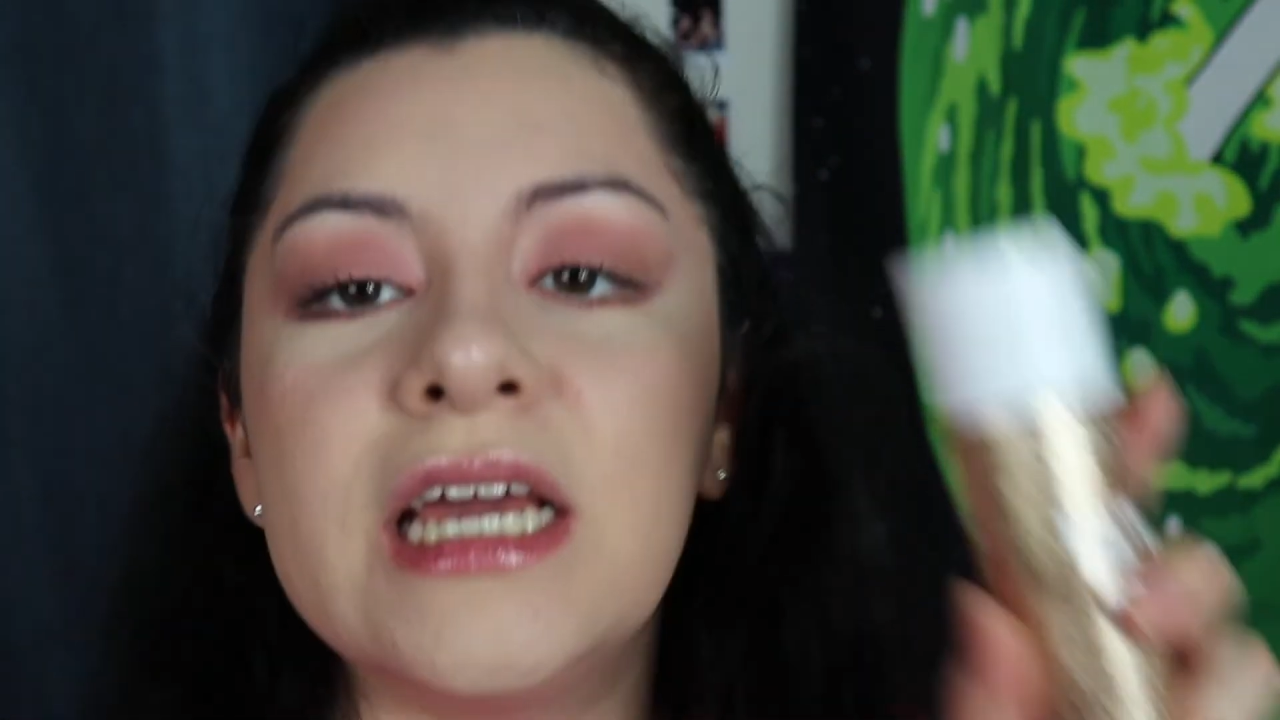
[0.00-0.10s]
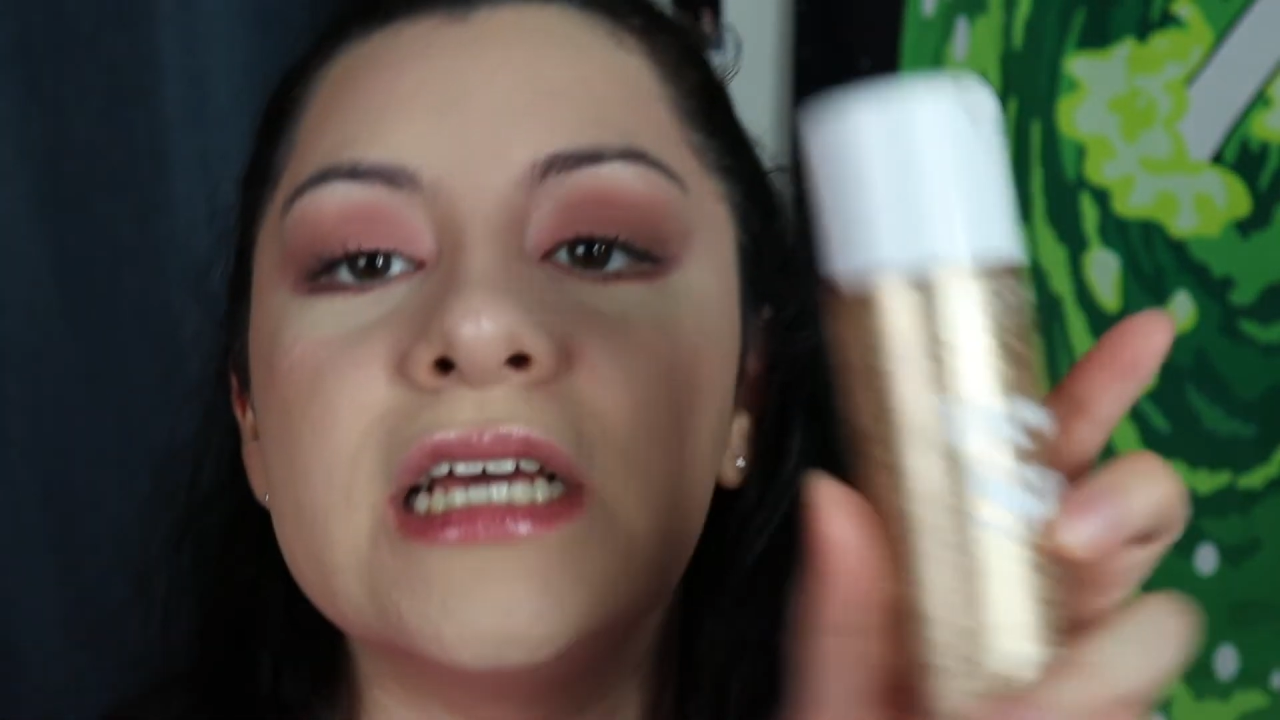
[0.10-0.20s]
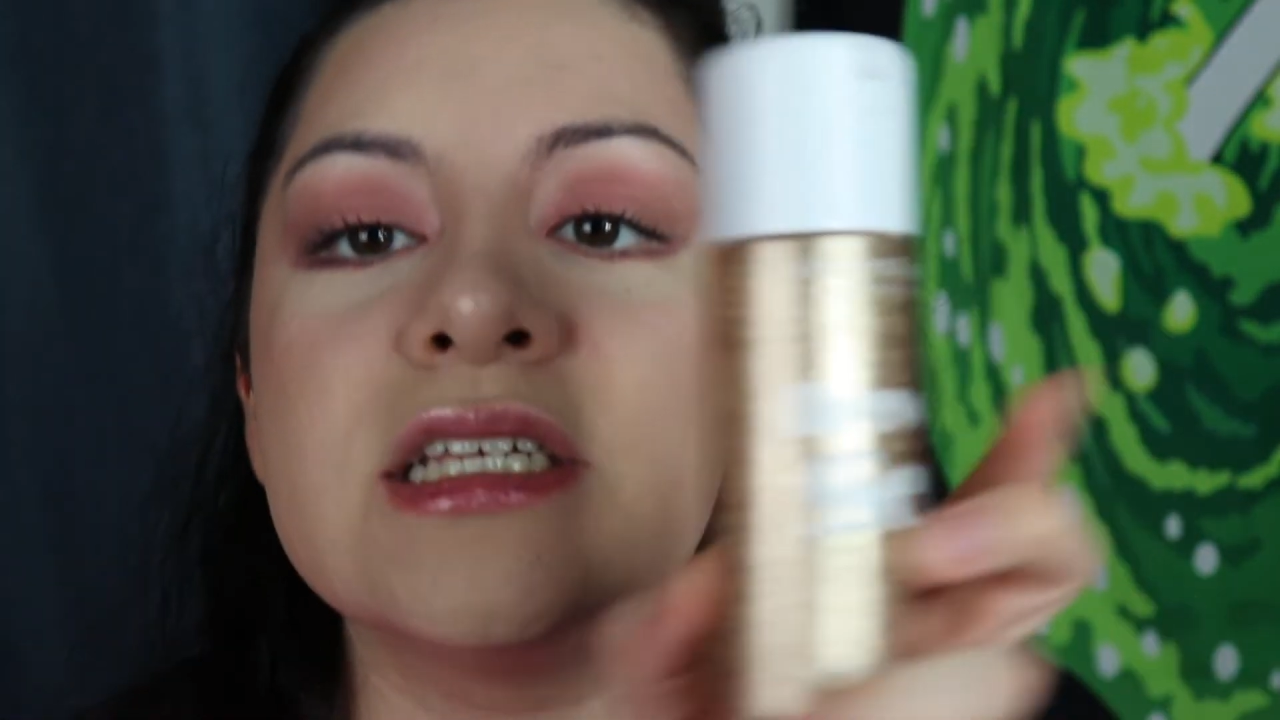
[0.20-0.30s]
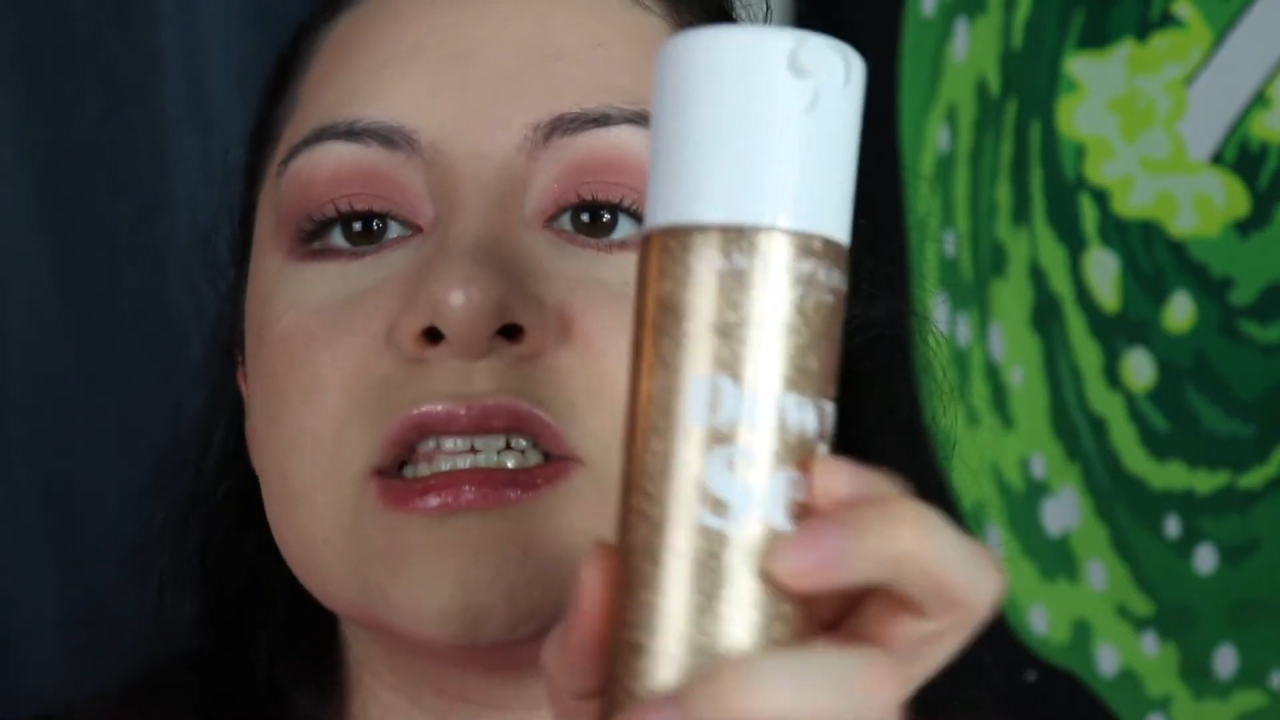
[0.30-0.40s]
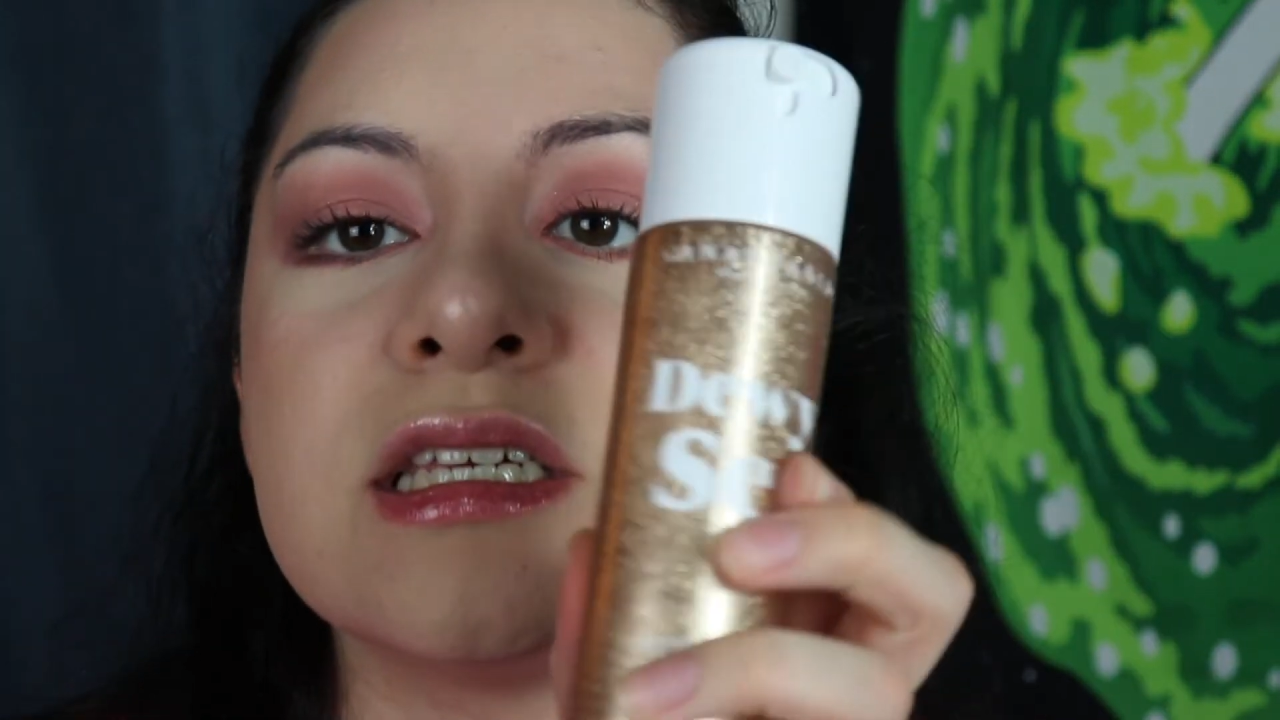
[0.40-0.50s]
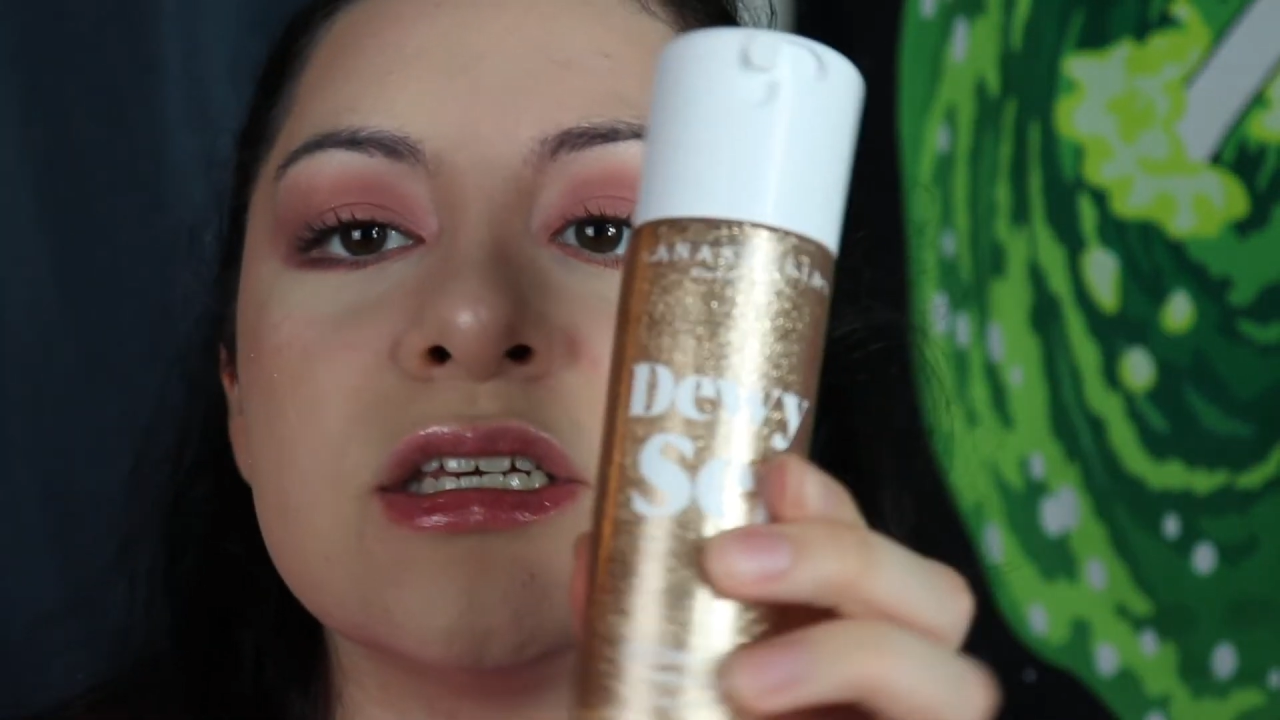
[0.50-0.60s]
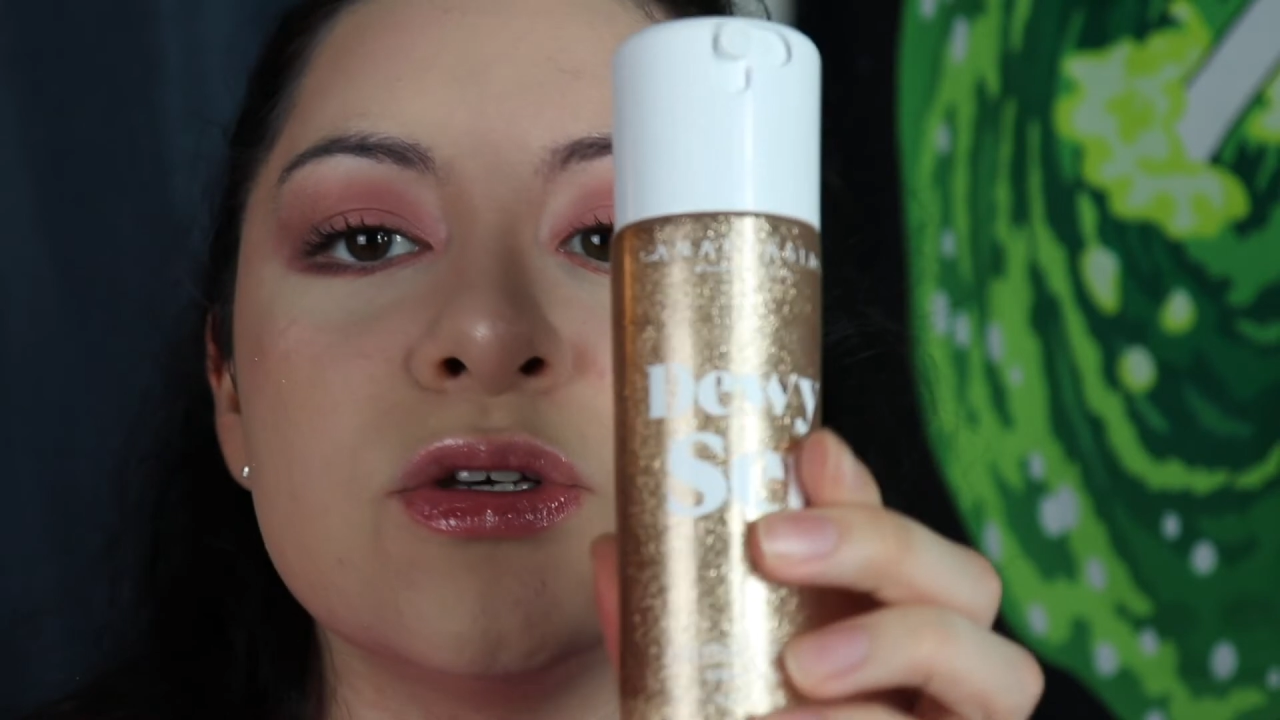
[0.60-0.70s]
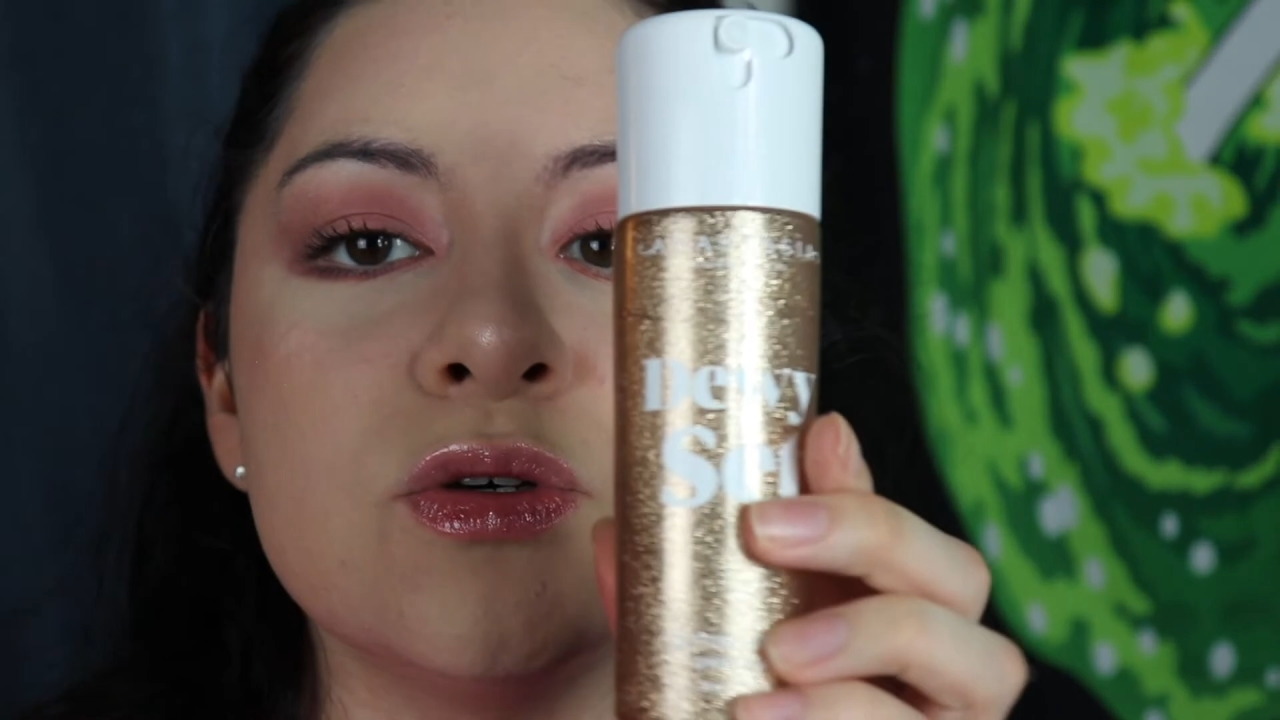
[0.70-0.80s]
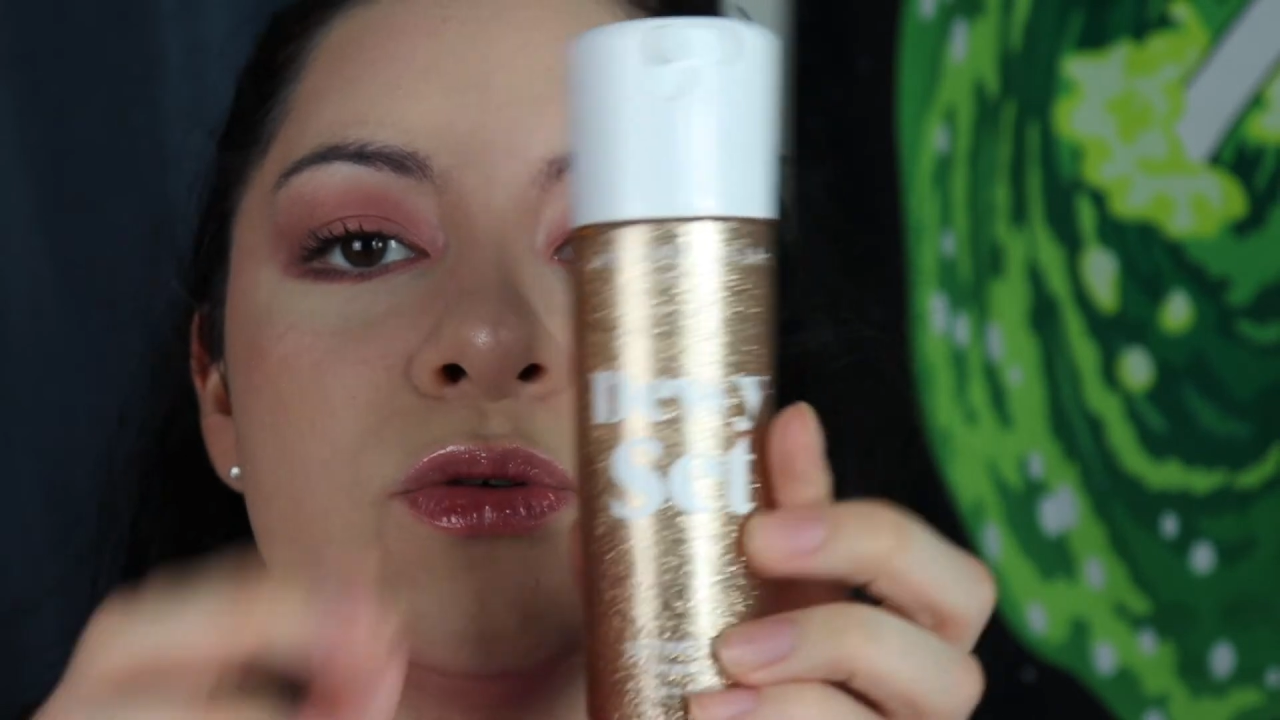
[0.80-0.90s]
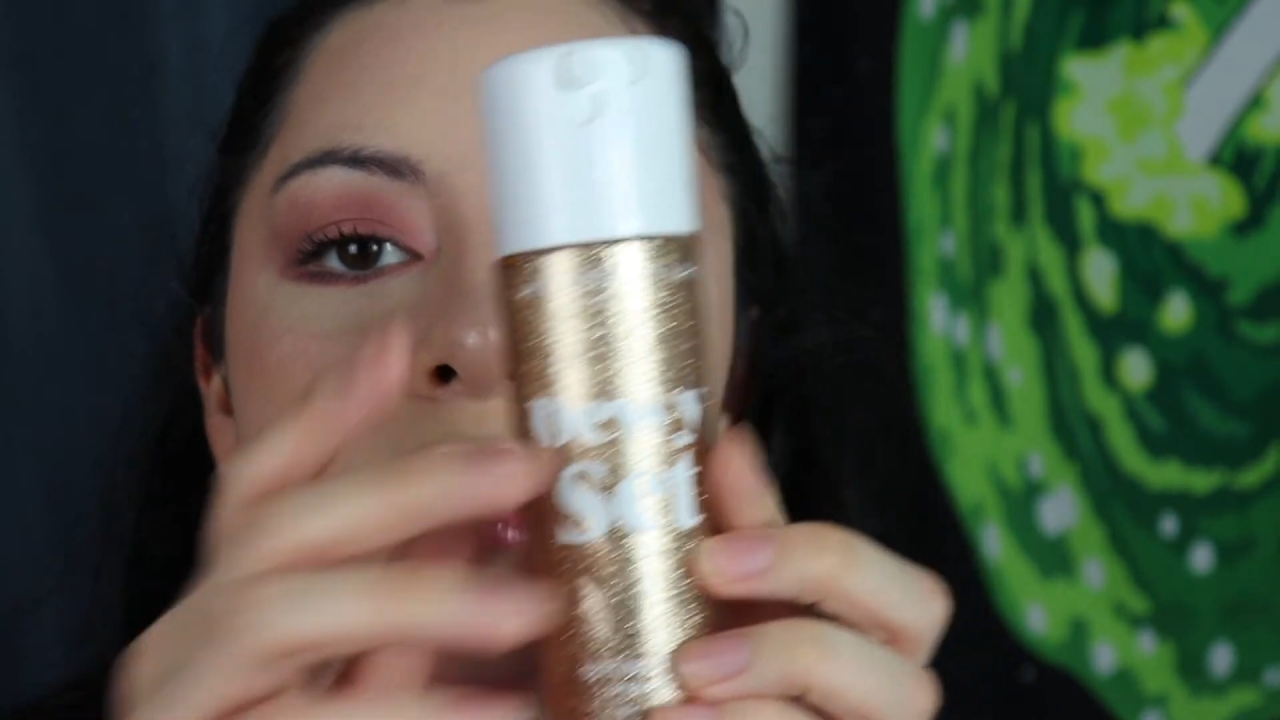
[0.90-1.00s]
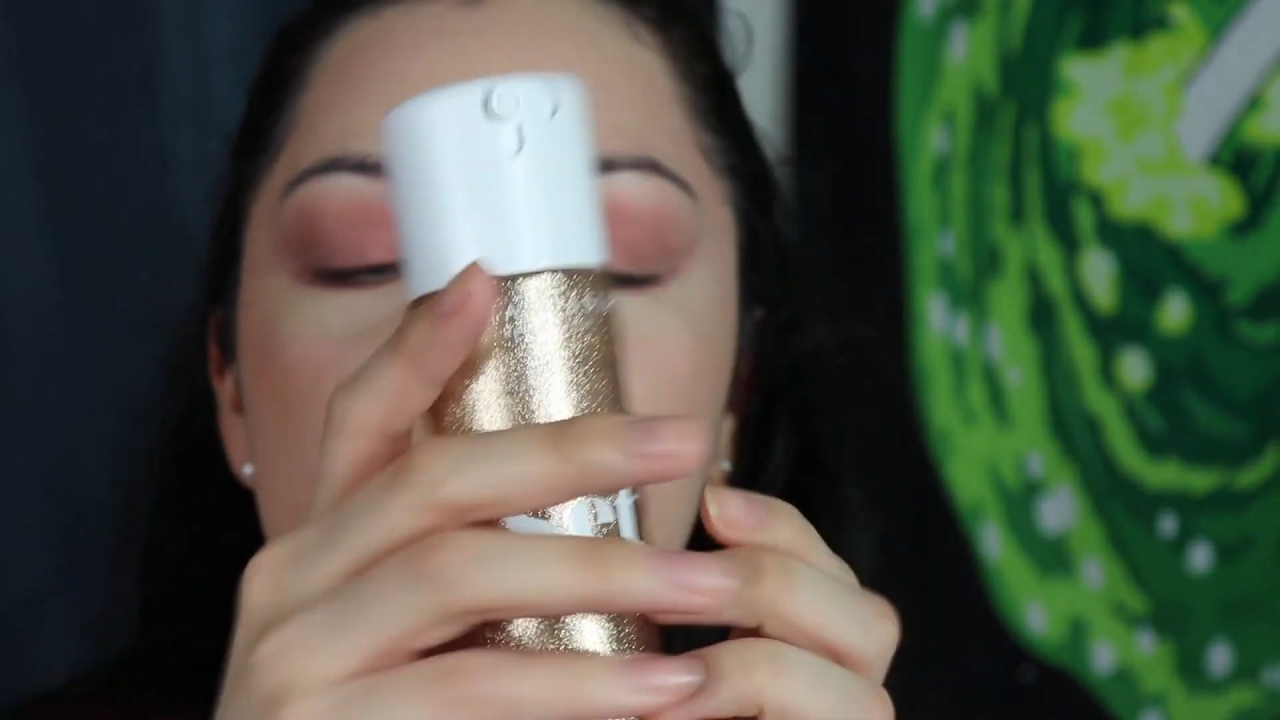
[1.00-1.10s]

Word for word: is to